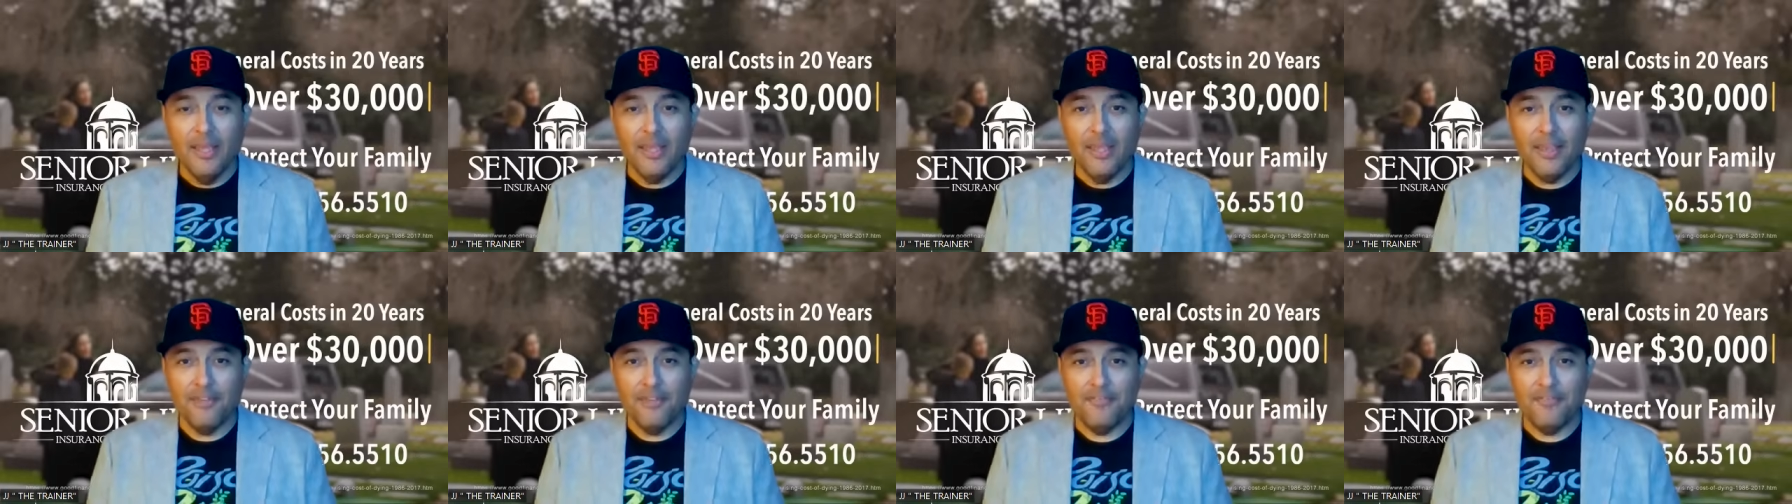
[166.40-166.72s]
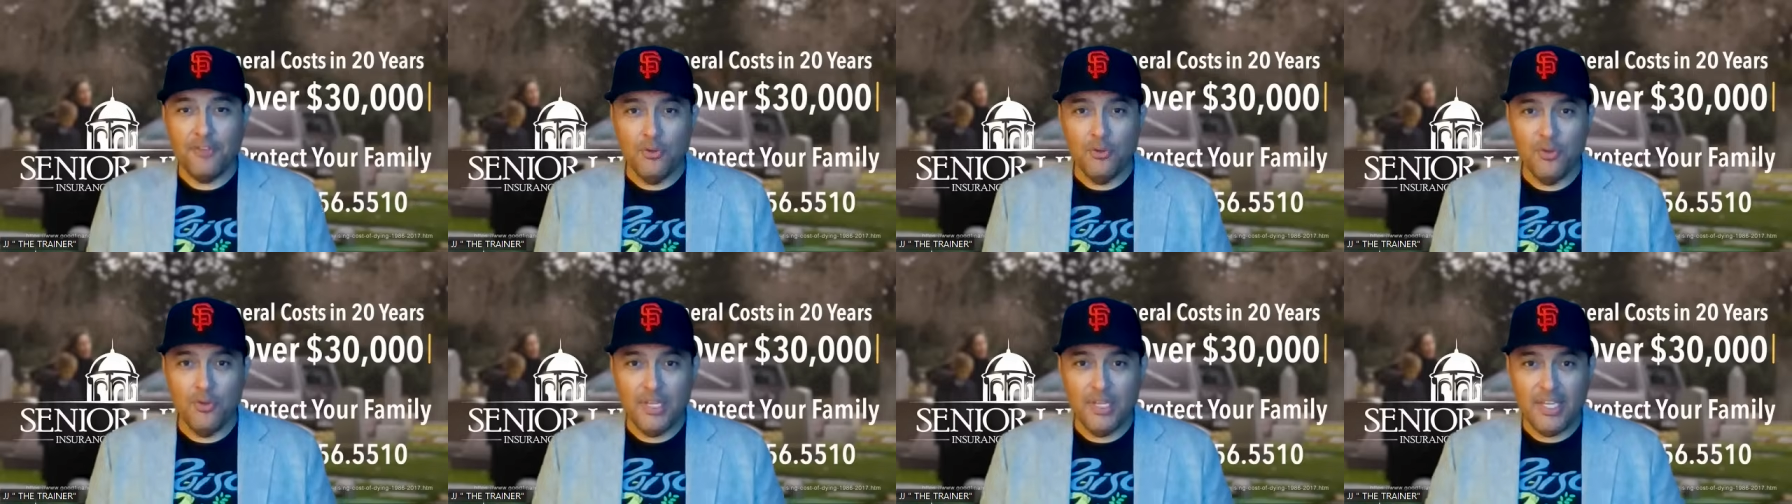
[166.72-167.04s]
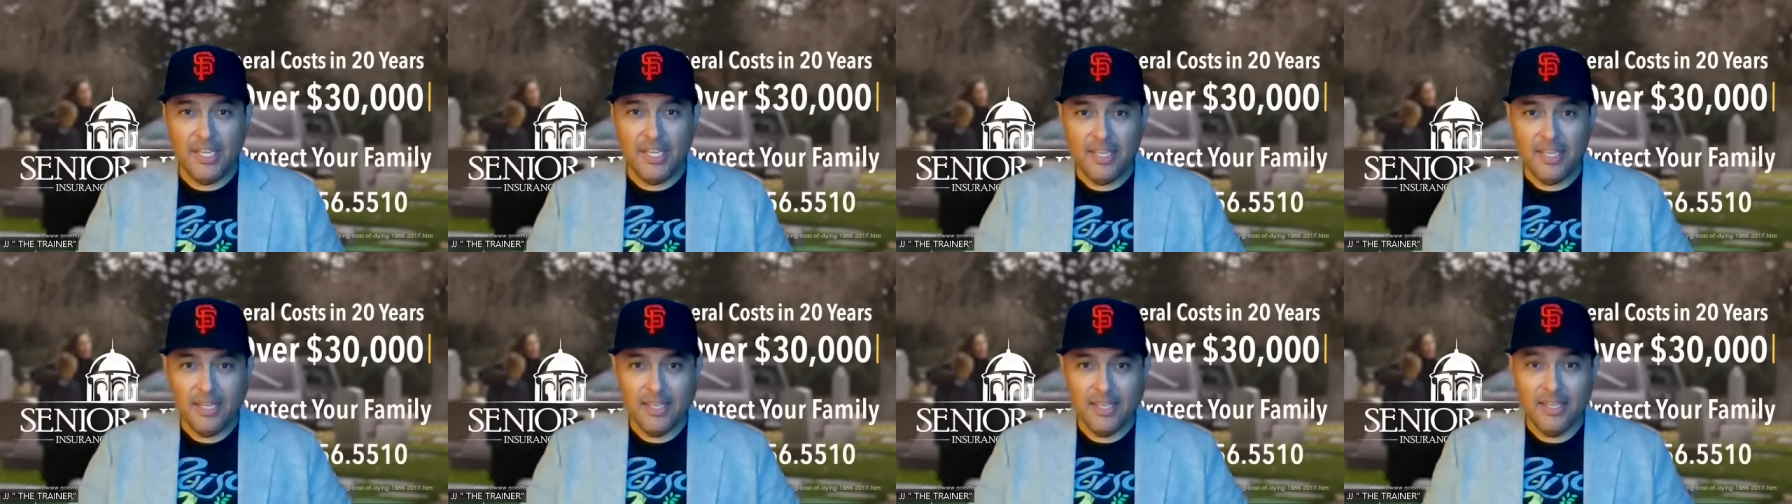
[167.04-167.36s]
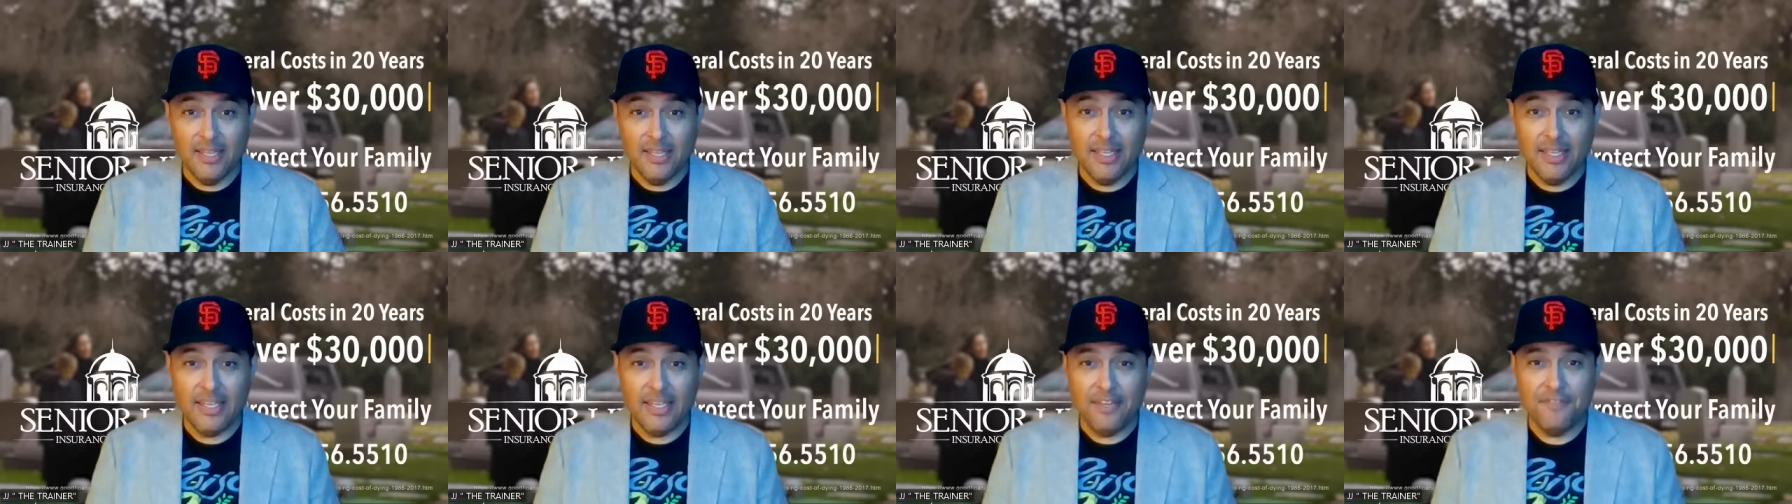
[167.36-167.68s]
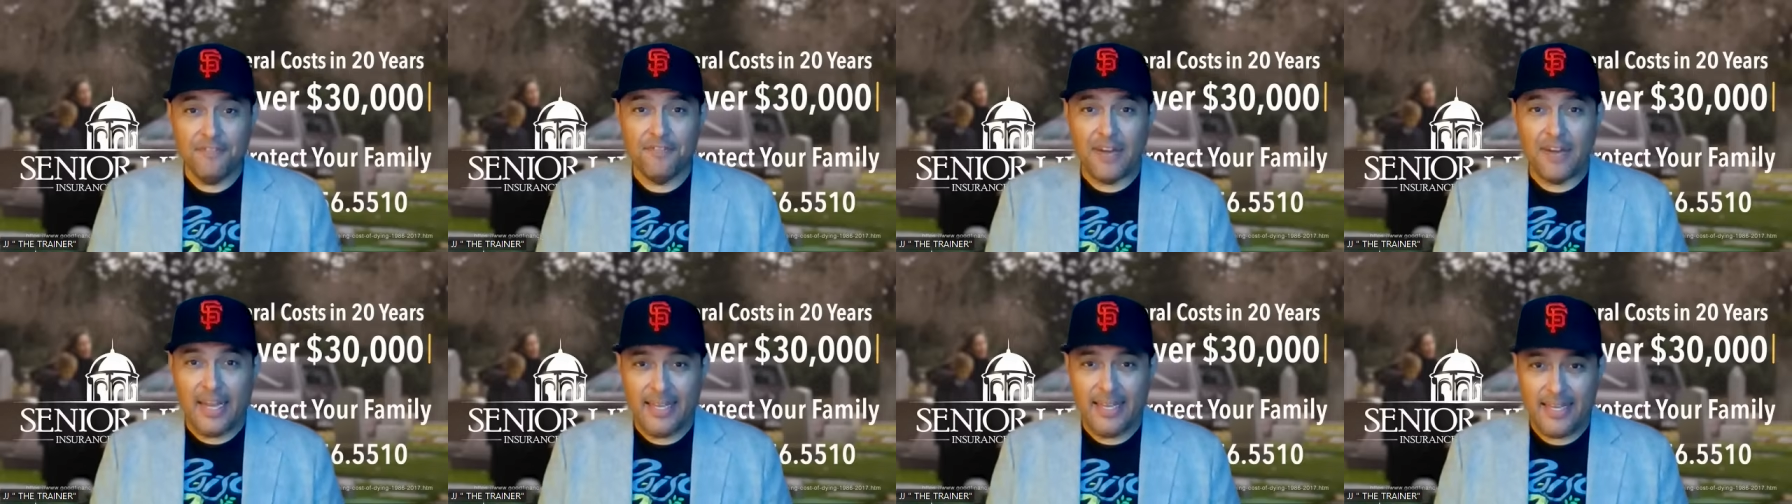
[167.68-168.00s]
if you need lead
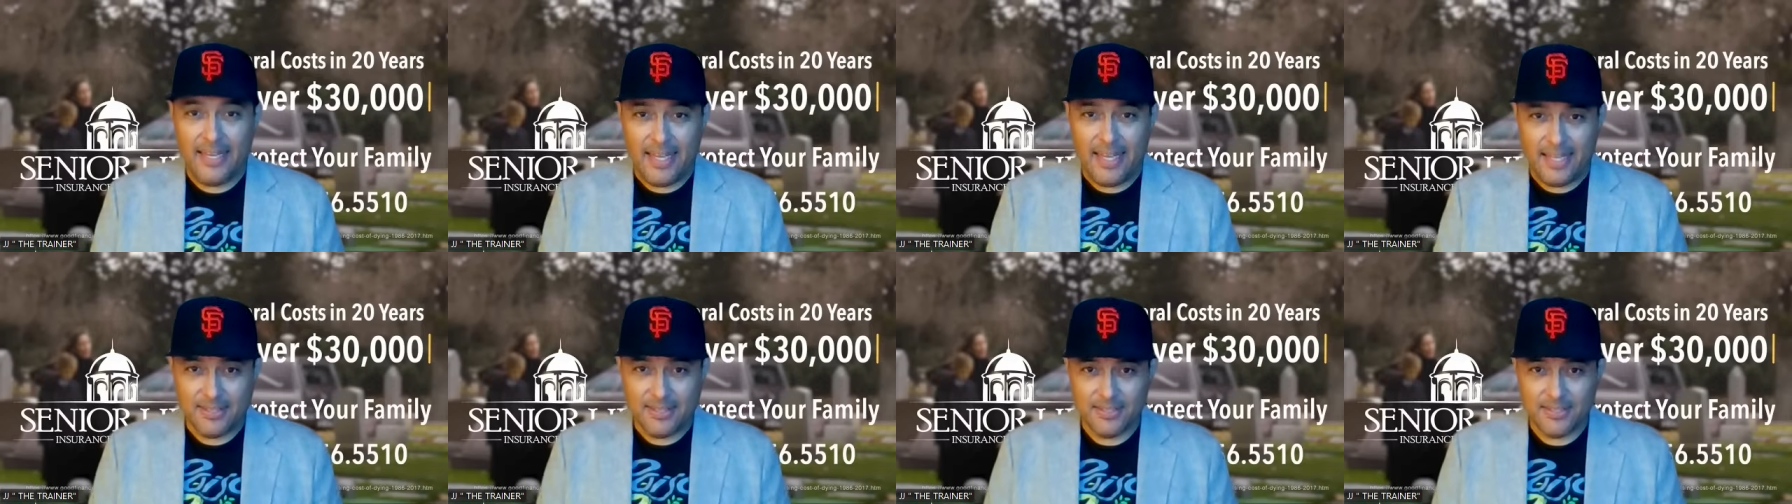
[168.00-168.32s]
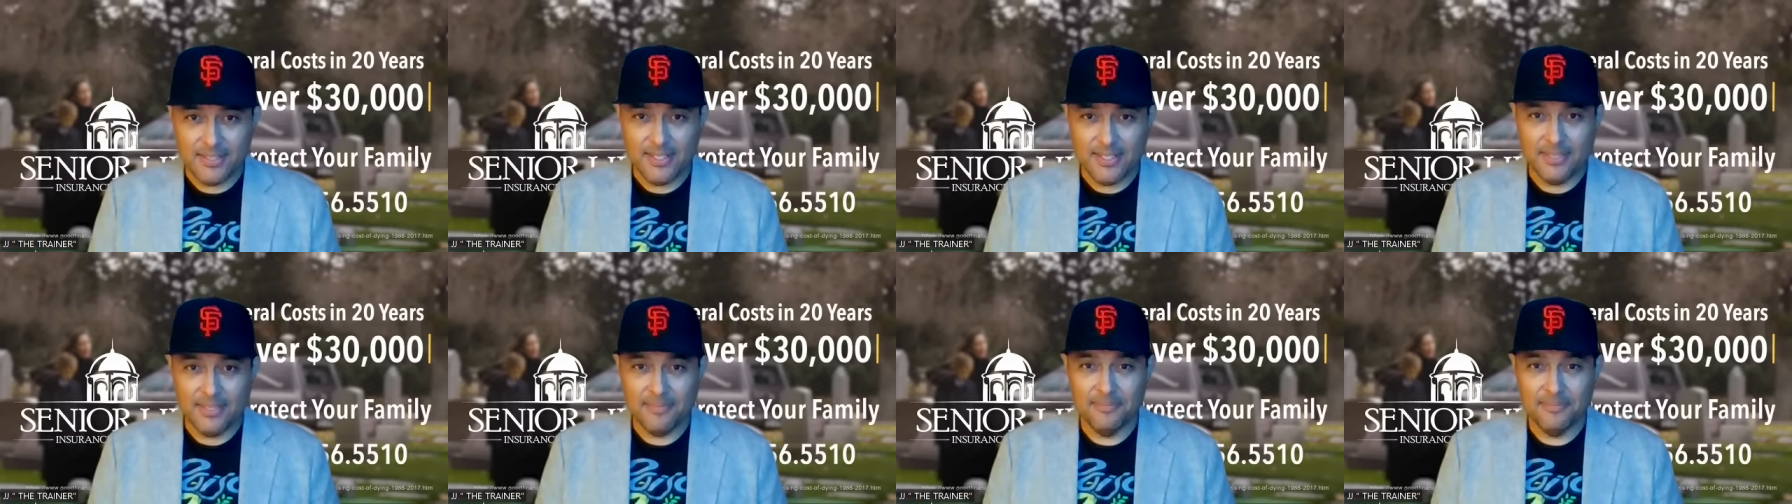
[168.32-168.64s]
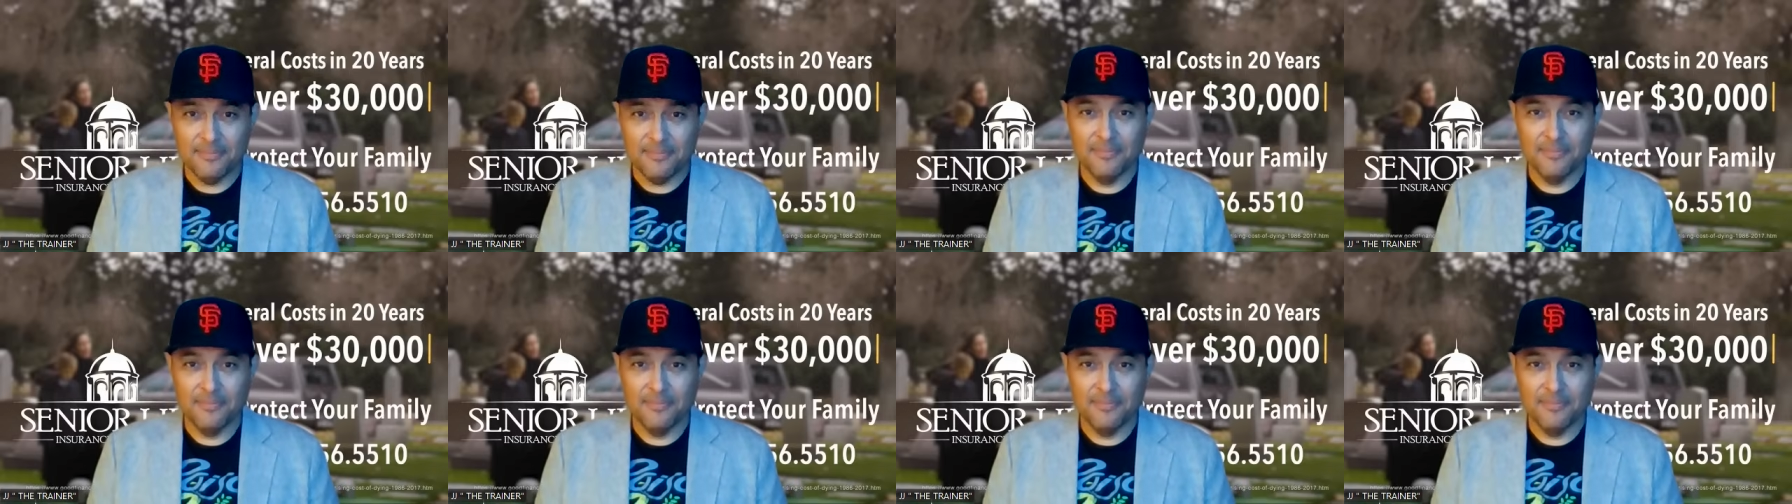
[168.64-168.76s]
financing,